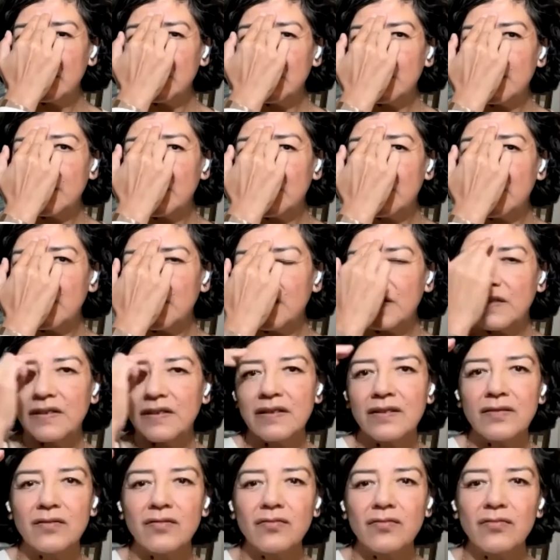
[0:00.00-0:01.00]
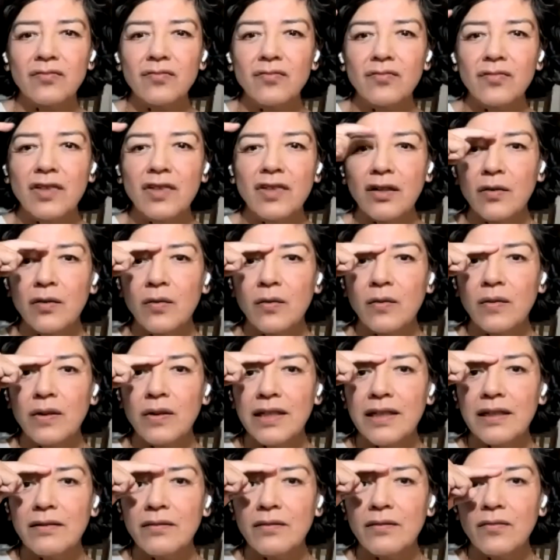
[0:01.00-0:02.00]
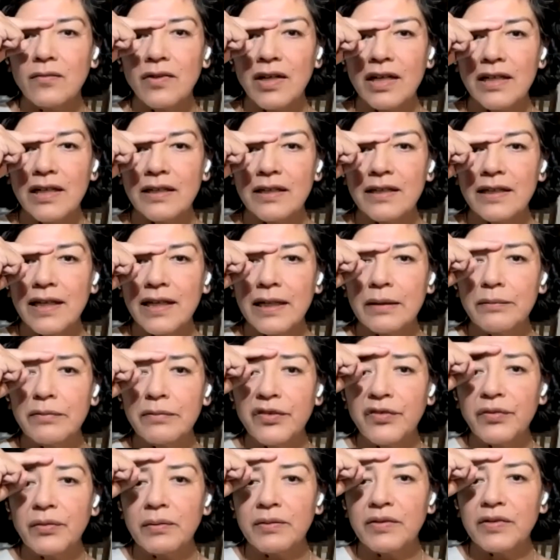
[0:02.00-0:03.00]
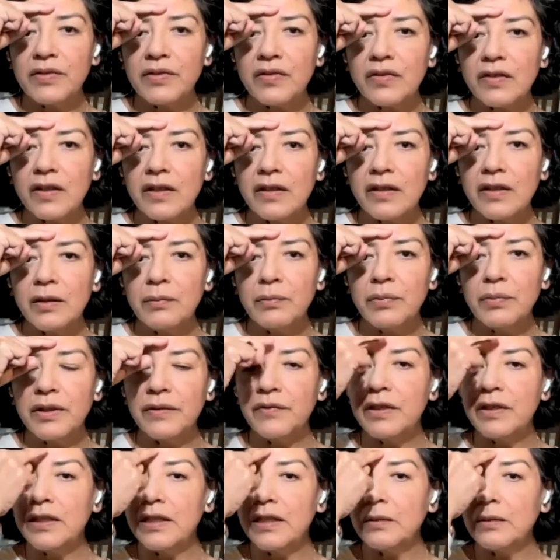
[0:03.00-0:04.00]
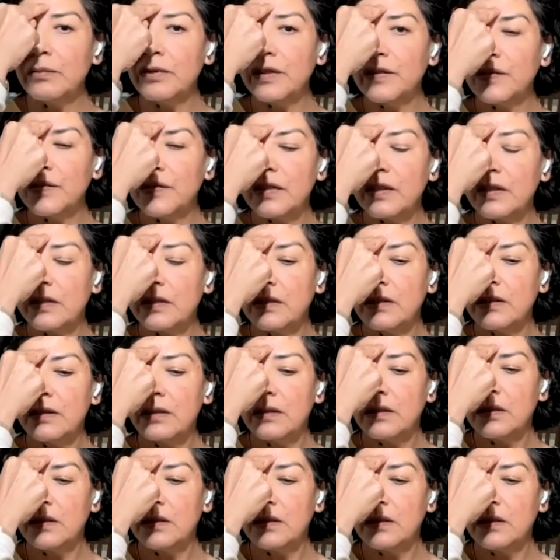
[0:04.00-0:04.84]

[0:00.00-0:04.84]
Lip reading: Just not quite right at the eyebrows, maybe just slightly above the eyebrows there.